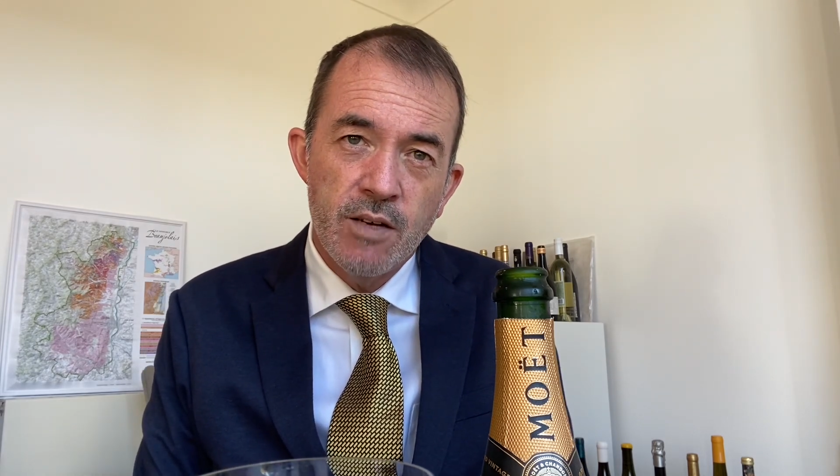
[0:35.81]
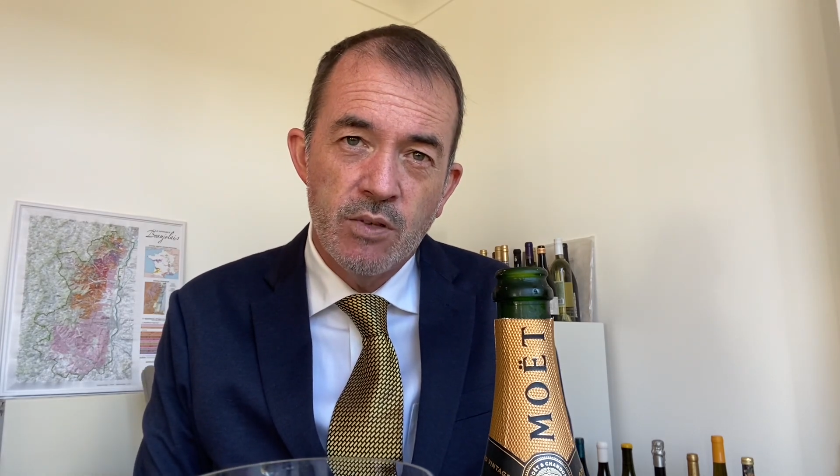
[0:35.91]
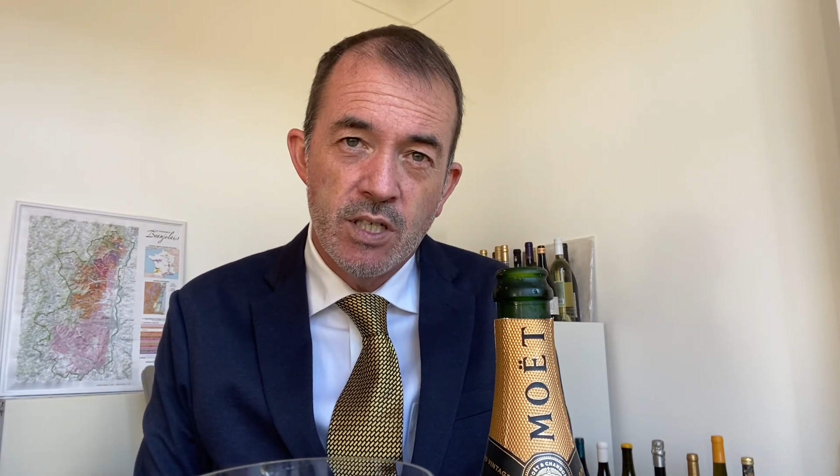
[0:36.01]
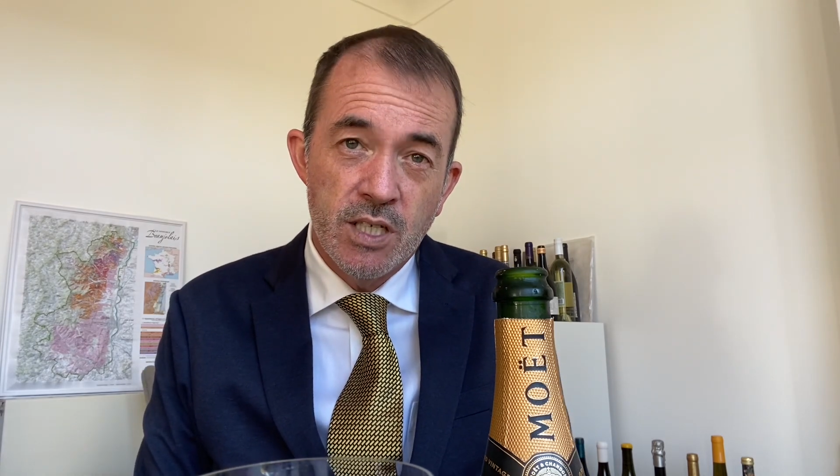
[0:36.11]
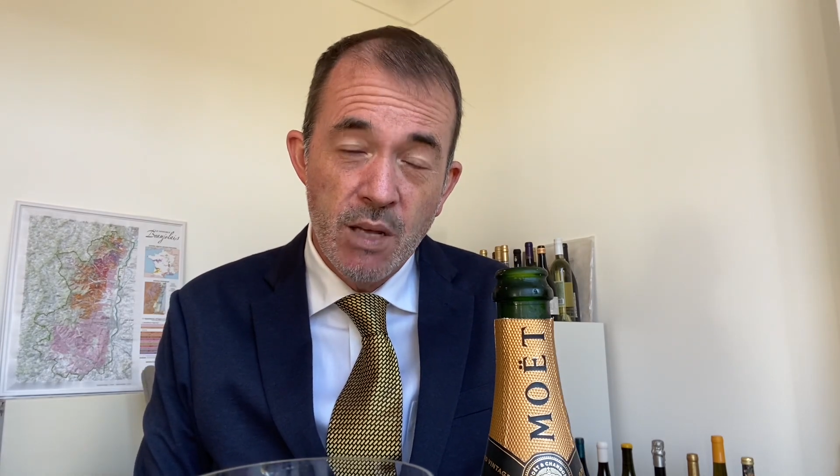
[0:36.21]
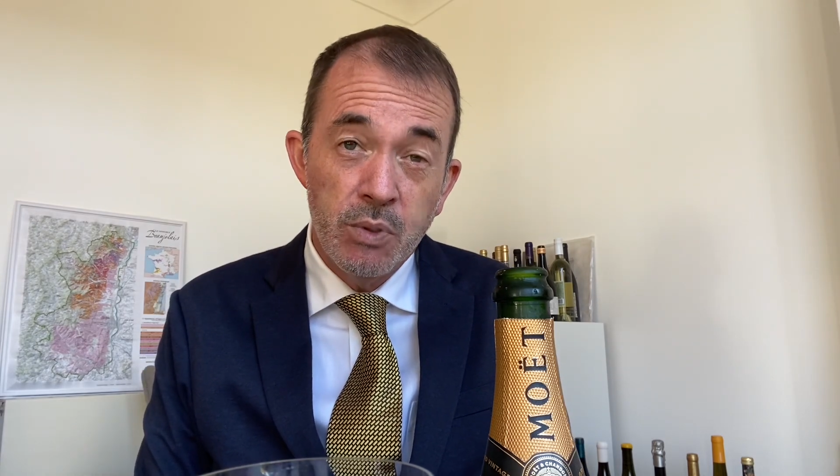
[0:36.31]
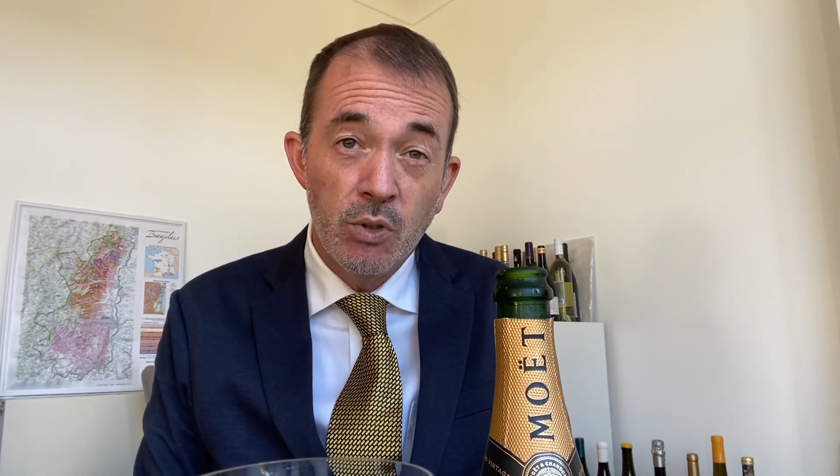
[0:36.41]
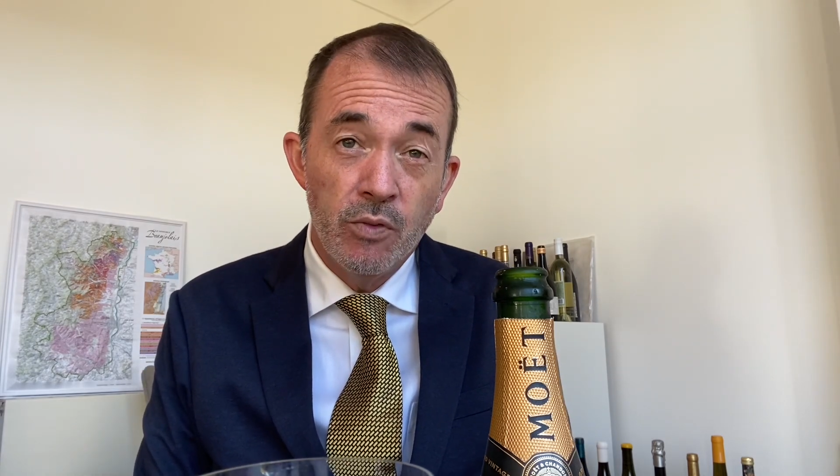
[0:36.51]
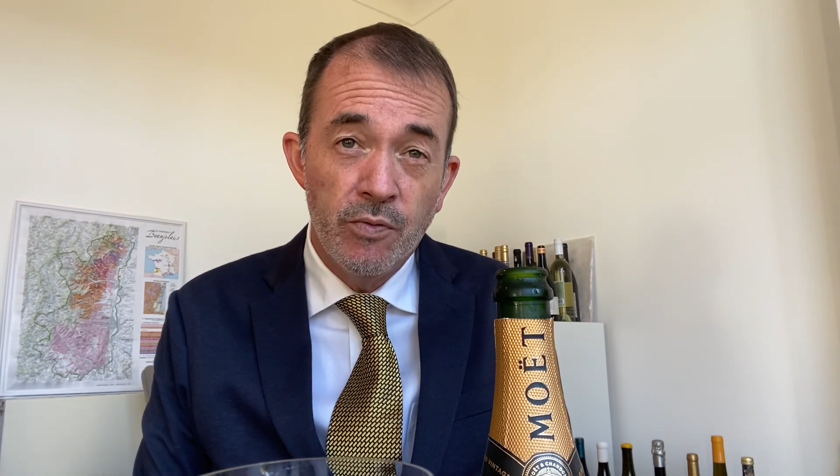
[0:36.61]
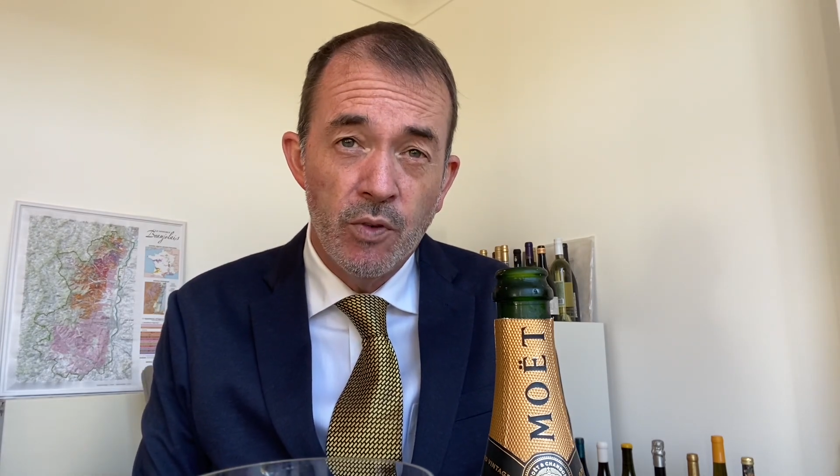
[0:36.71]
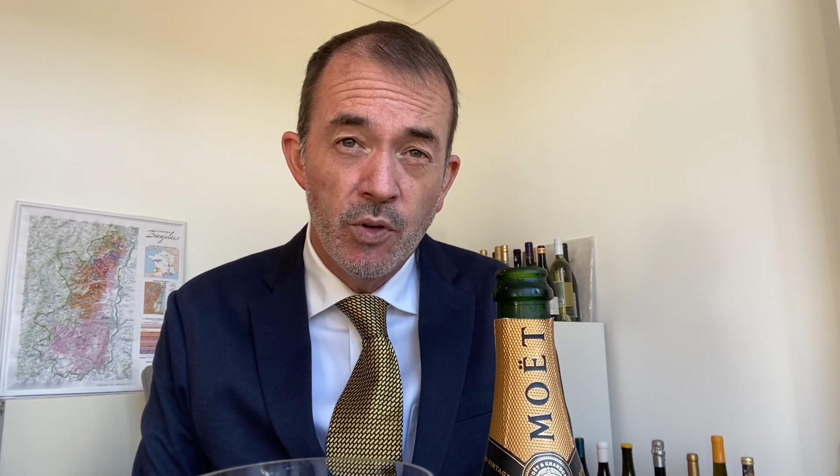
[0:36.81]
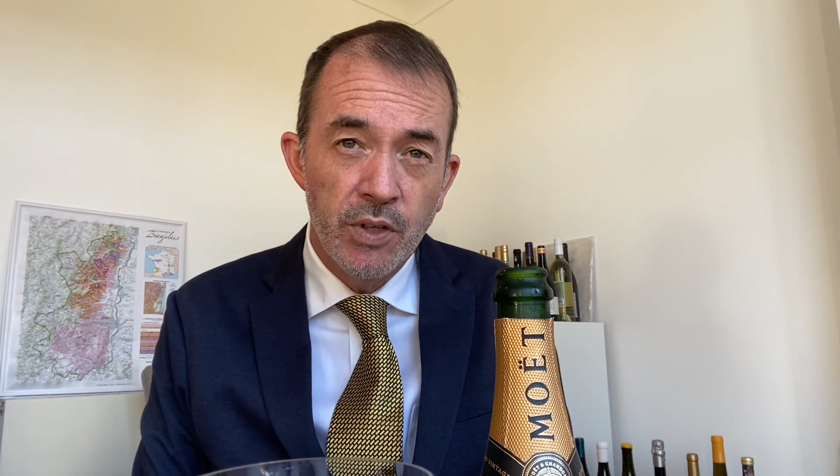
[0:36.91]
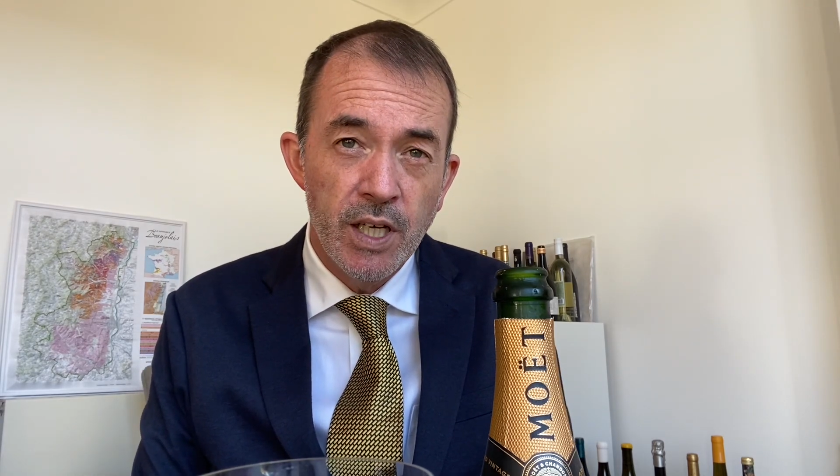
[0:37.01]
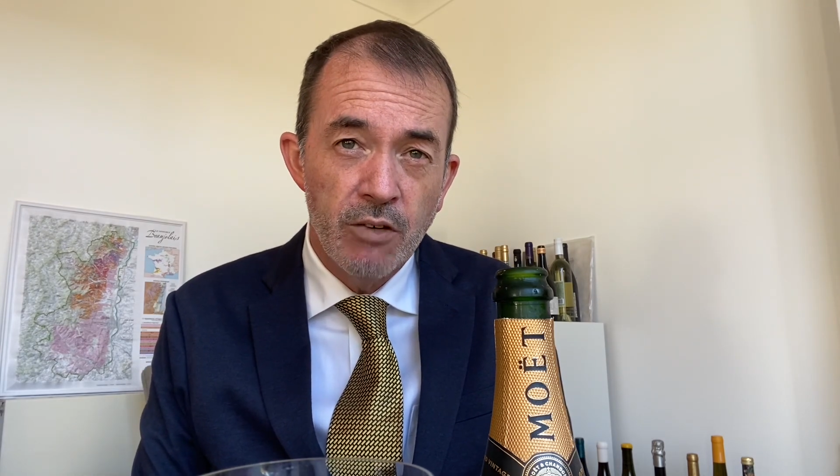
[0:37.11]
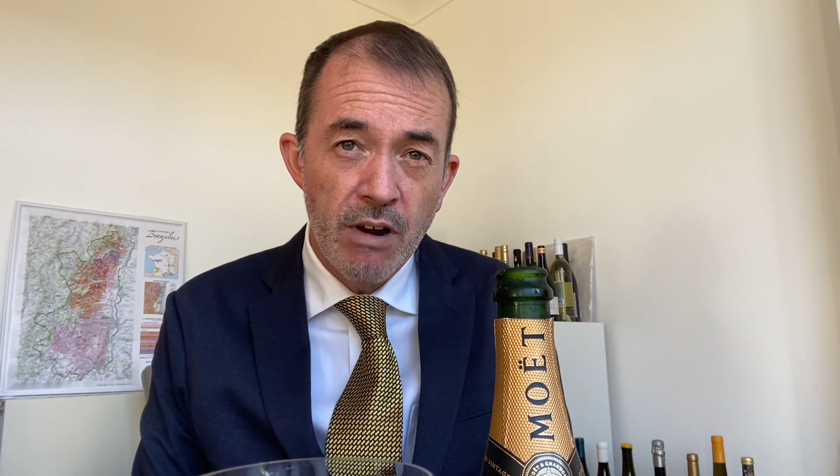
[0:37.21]
which is typical for
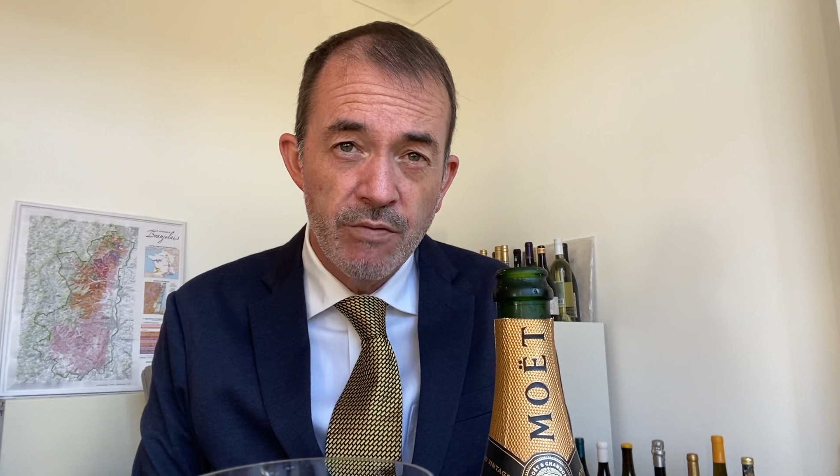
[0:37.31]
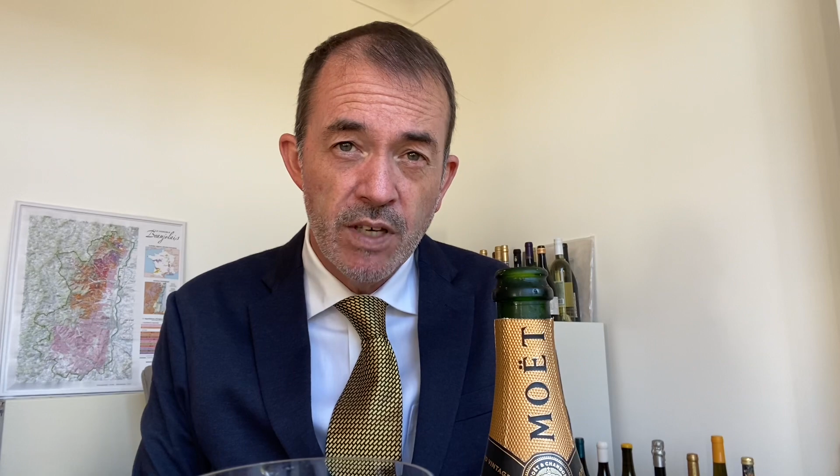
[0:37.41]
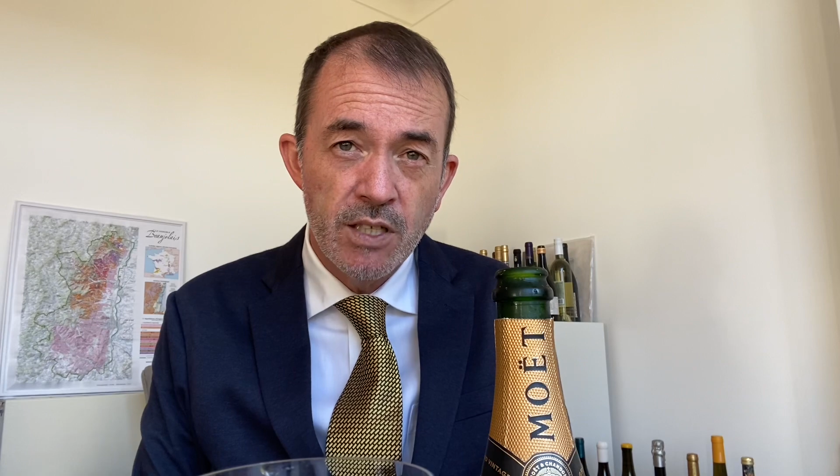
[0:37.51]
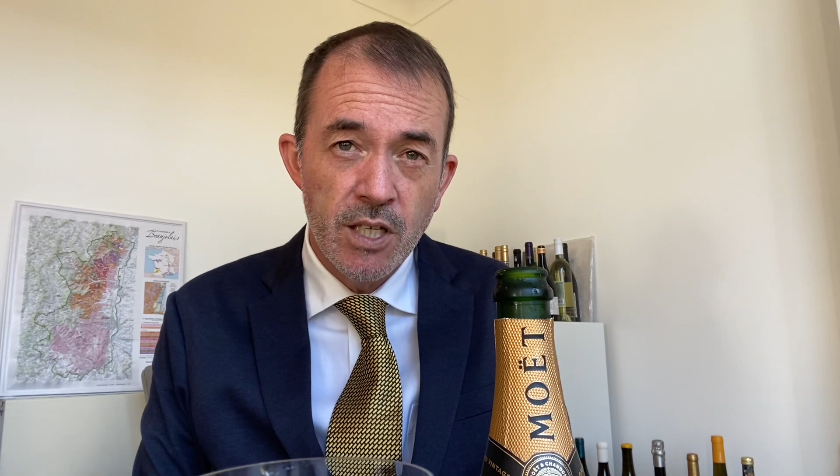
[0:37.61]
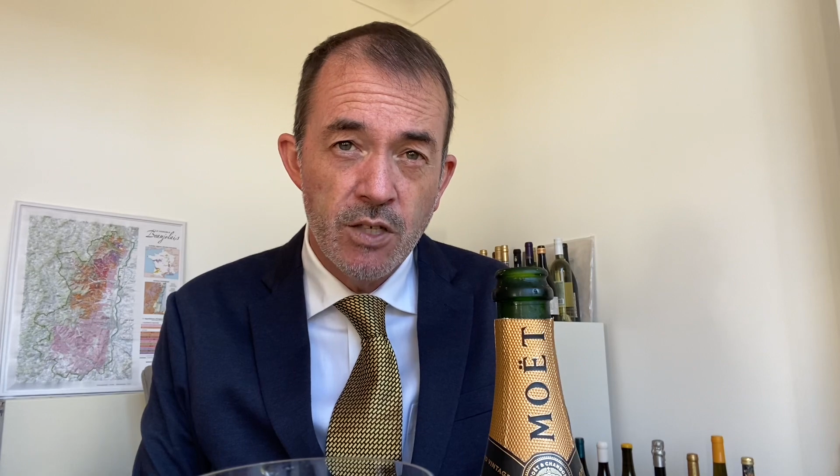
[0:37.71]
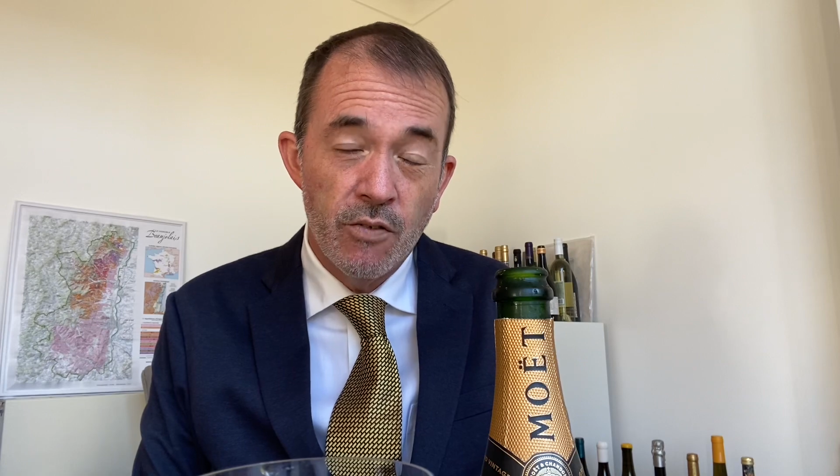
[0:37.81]
the Grand Vintage,